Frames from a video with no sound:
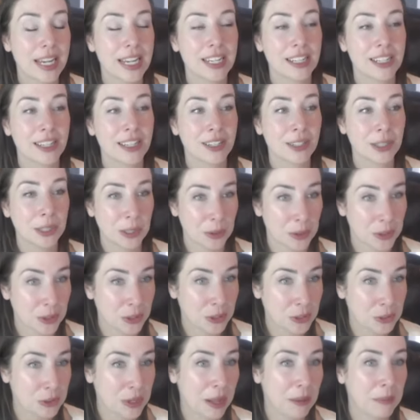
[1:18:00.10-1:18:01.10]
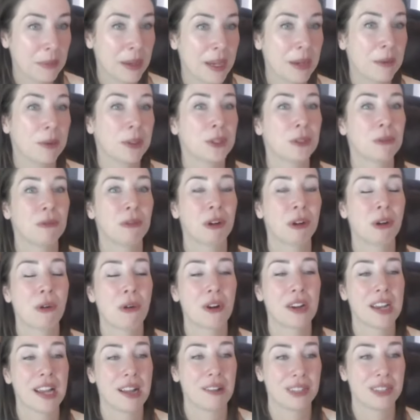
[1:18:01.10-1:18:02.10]
here, so soon I'll be able to
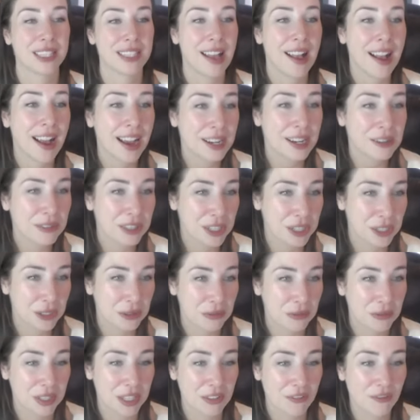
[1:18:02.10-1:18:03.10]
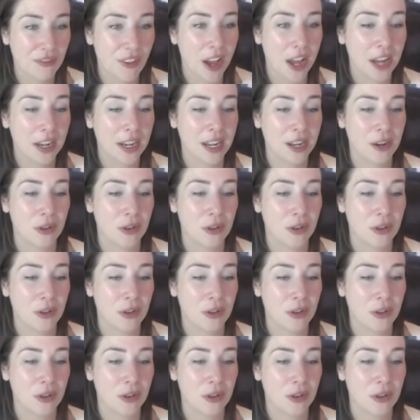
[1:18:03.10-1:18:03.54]
record outside, which is really fun.